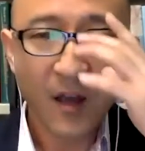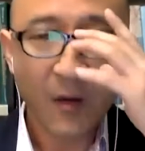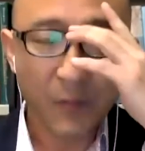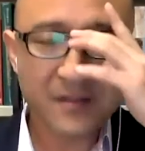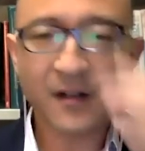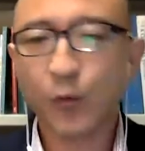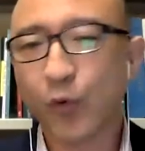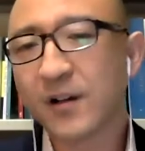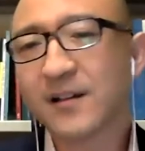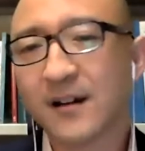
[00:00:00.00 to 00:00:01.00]
When we start
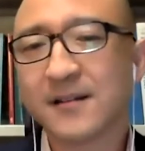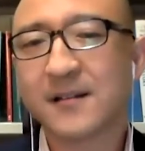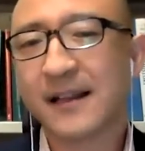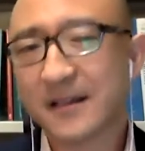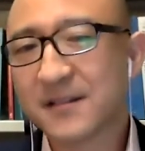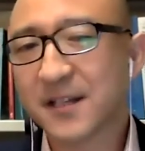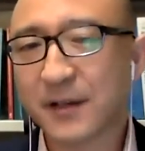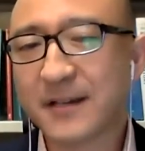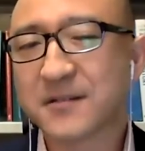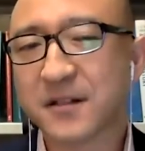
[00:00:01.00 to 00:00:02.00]
working on the latest
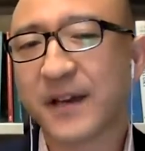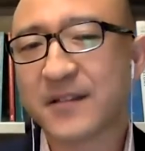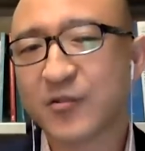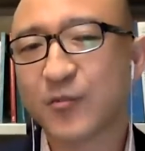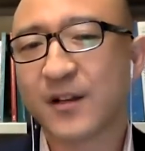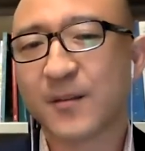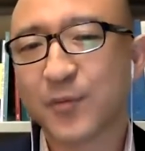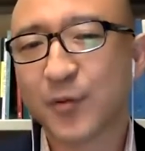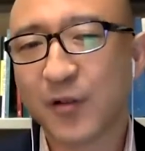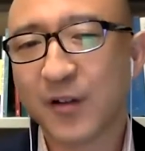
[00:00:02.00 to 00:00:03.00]
iteration of Asian American
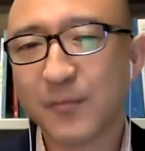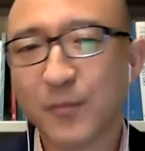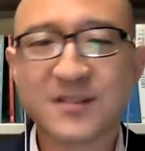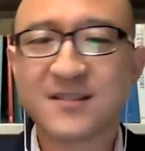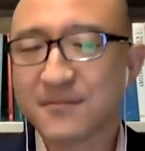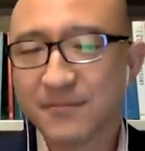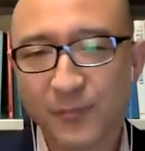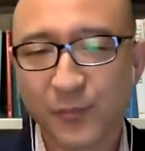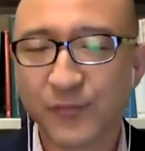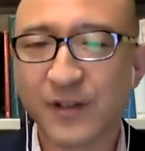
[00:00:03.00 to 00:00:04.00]
program, which is
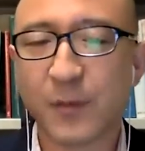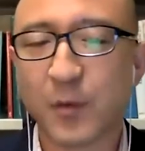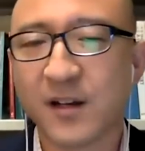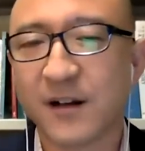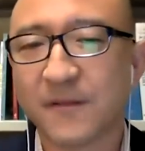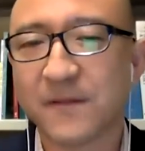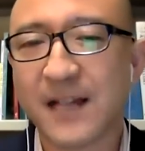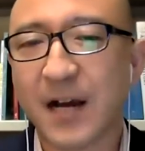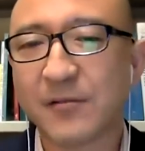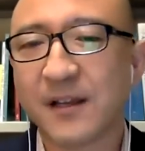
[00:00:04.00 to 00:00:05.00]
we've been working on for
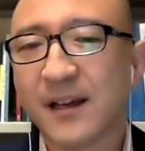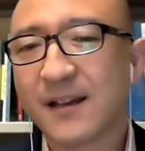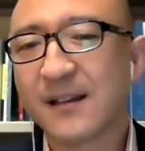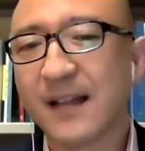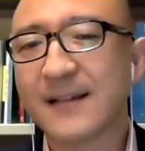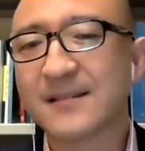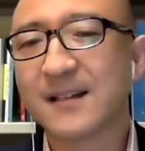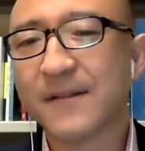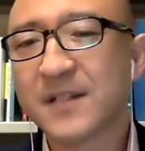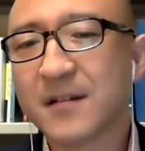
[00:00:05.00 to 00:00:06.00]
now last
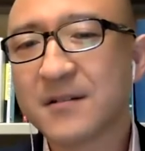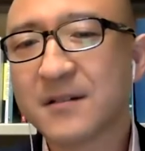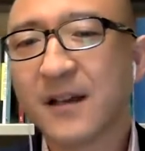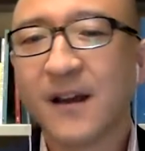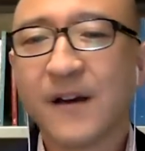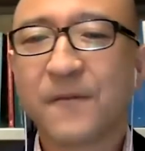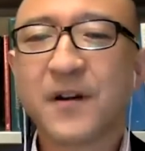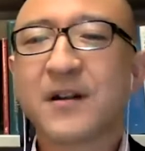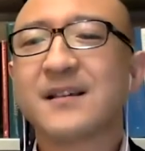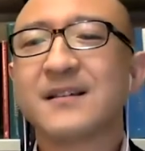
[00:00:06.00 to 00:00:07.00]
11 years,
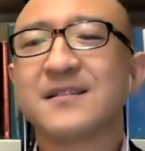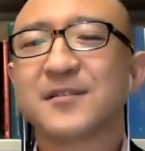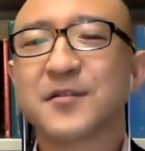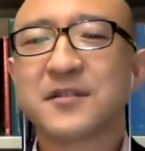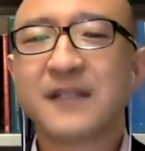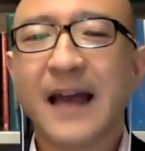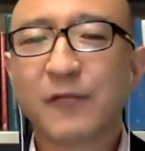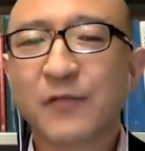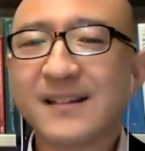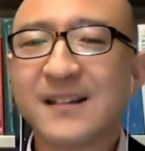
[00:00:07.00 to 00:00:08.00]
Fuller as an institution had a
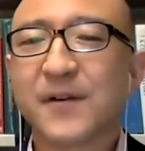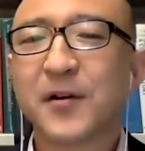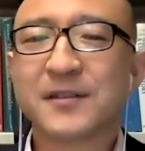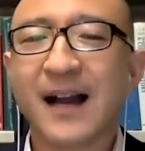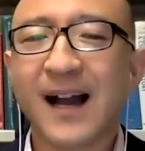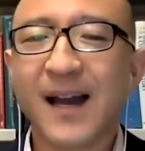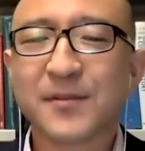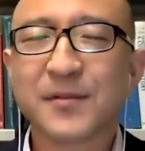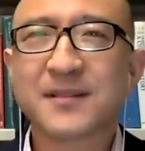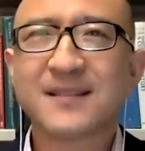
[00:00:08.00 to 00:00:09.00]
really difficult time
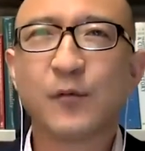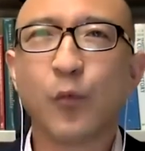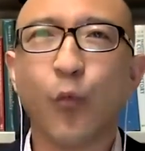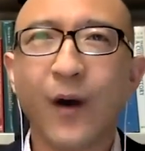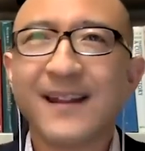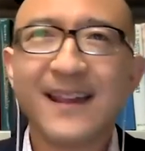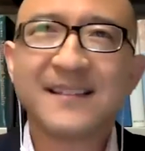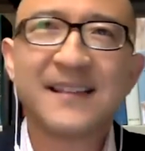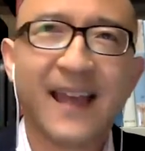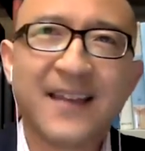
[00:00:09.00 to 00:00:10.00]
to understand what
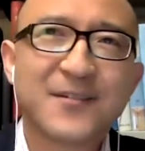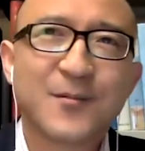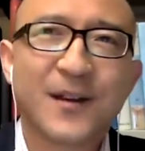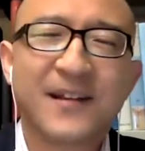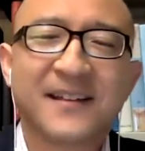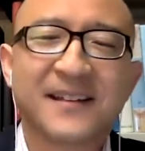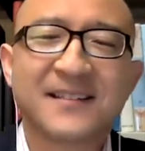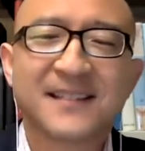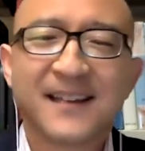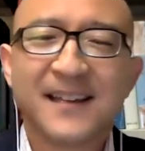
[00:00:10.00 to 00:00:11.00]
is Asian
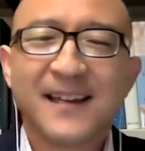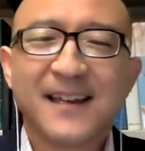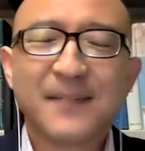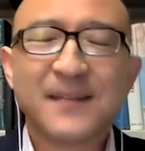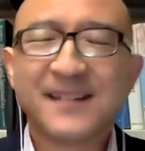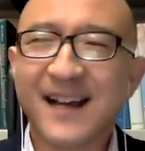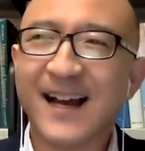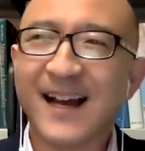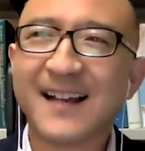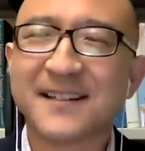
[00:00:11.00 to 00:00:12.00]
Americans. I mean,
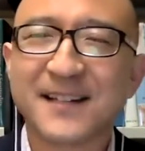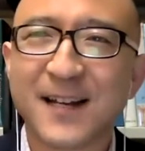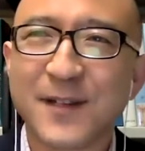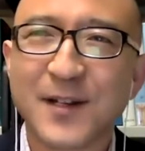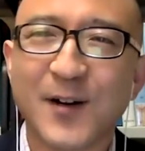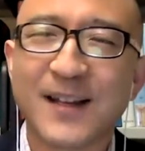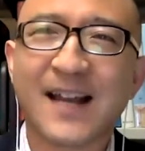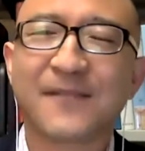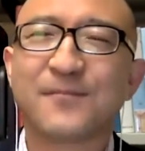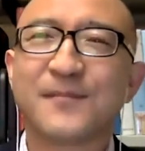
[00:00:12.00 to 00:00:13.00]
I can kind of recall a
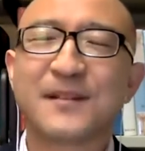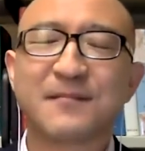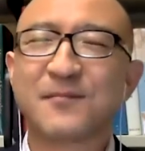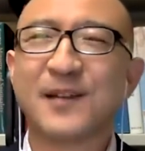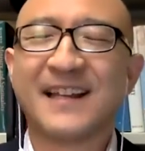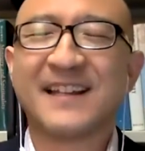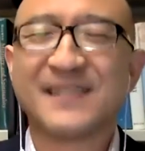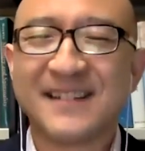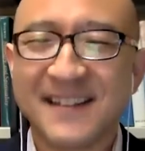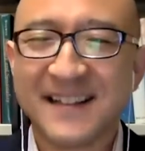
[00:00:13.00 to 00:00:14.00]
lot of
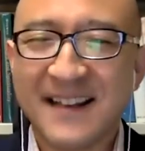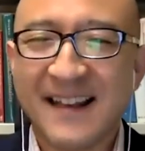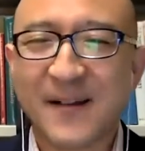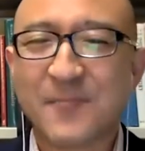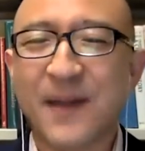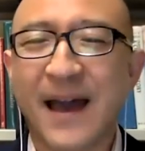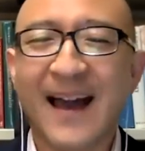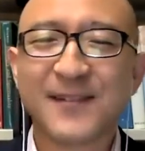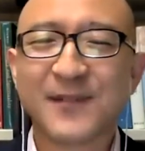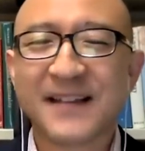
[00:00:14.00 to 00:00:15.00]
pretty, like a
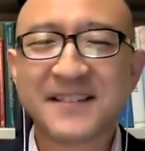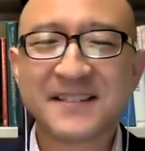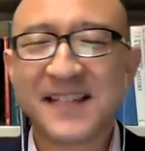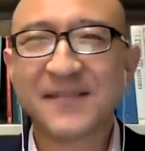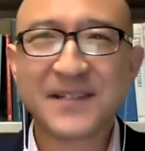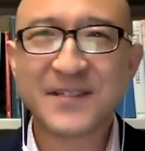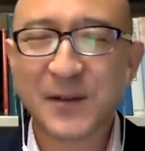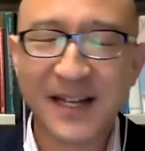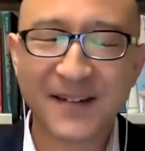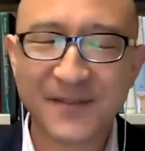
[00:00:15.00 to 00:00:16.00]
bad racist TV show
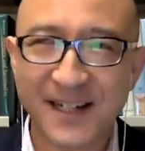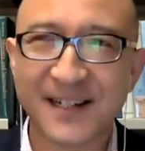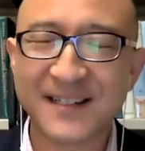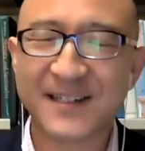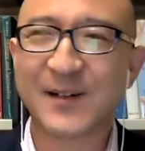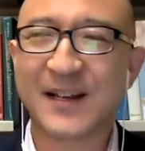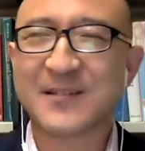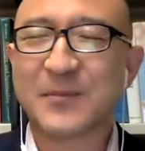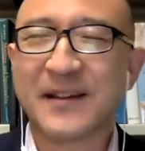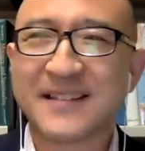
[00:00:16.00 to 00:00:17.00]
kind of, you know,
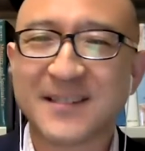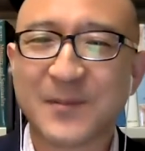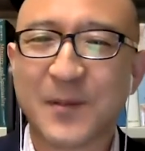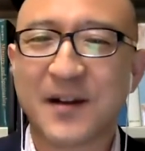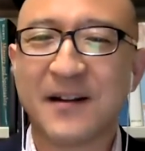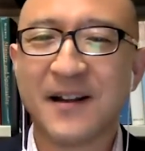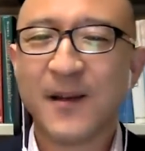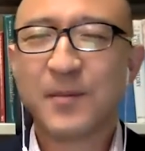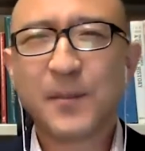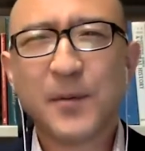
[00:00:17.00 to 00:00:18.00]
experiences where
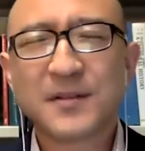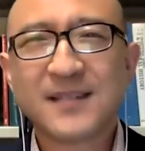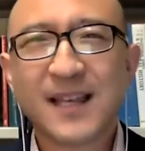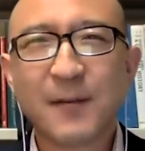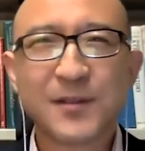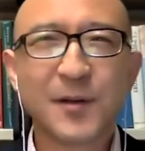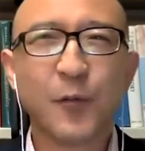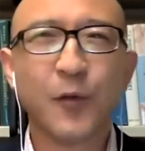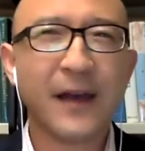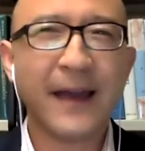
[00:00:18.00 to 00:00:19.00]
people would say,
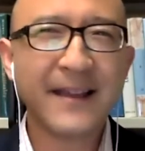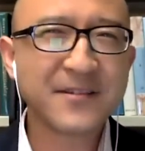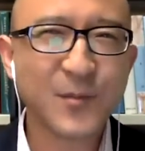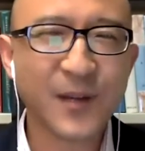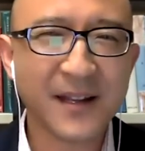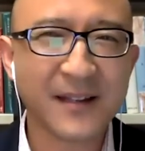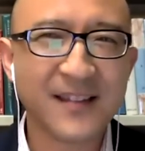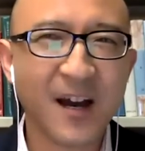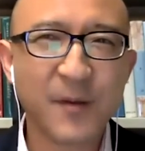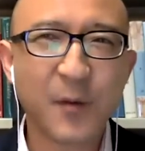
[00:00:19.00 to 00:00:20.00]
so Asian American,
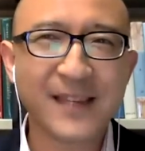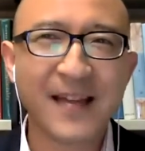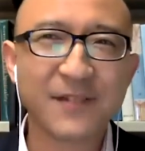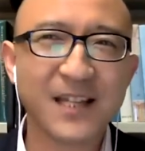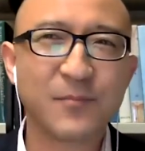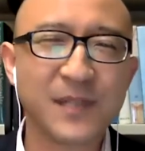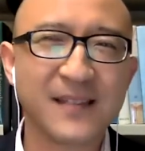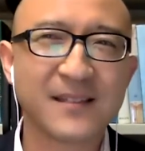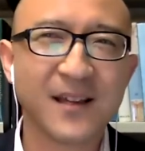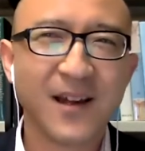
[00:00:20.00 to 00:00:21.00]
tell me what that really
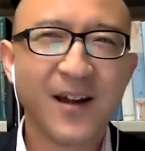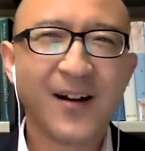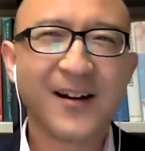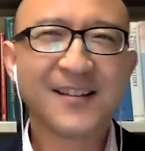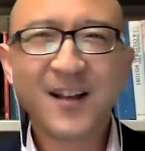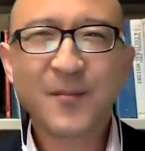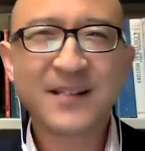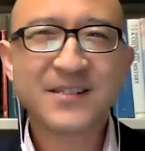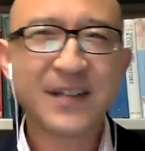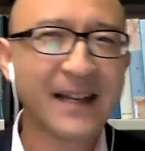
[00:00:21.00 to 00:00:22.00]
means. Are you talking
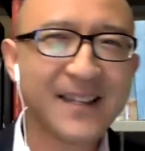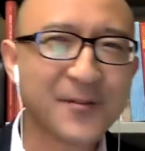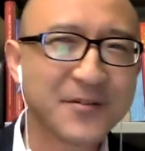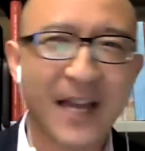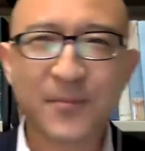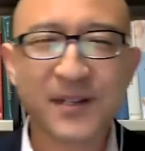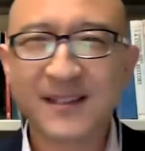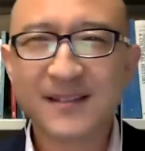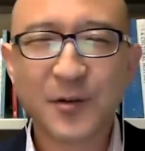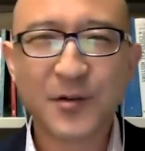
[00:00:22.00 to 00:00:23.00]
about Chinese or
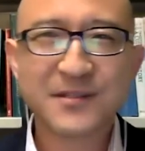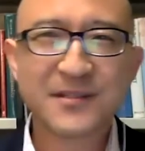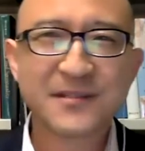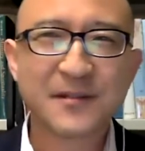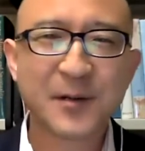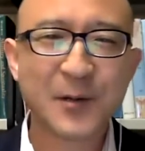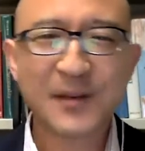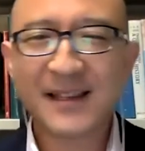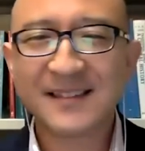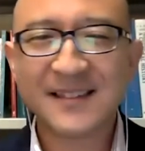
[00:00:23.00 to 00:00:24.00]
Japanese or
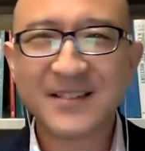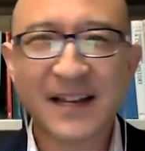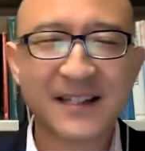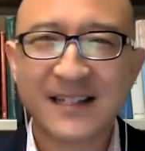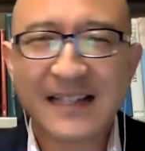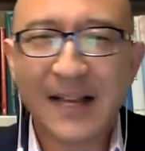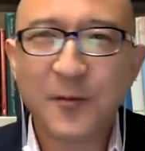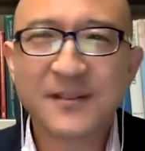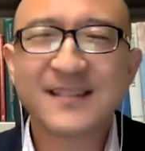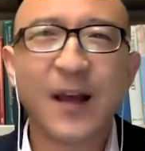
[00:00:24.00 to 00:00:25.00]
Koreans and Chinese, because I
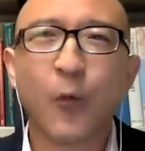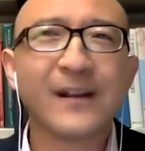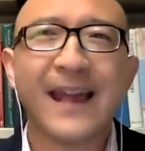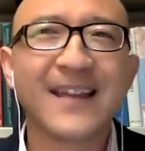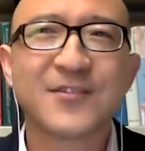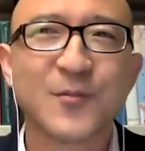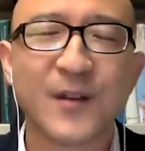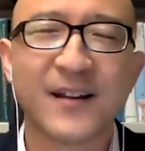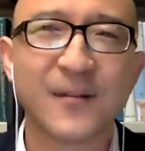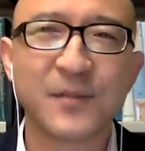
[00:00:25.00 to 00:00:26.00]
don't understand what Asian
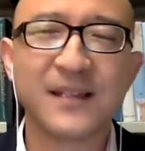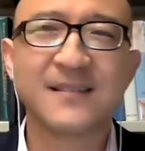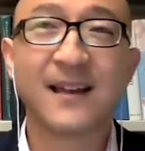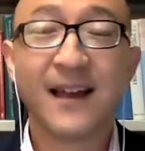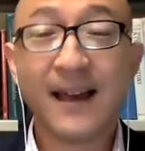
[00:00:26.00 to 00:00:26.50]
American means.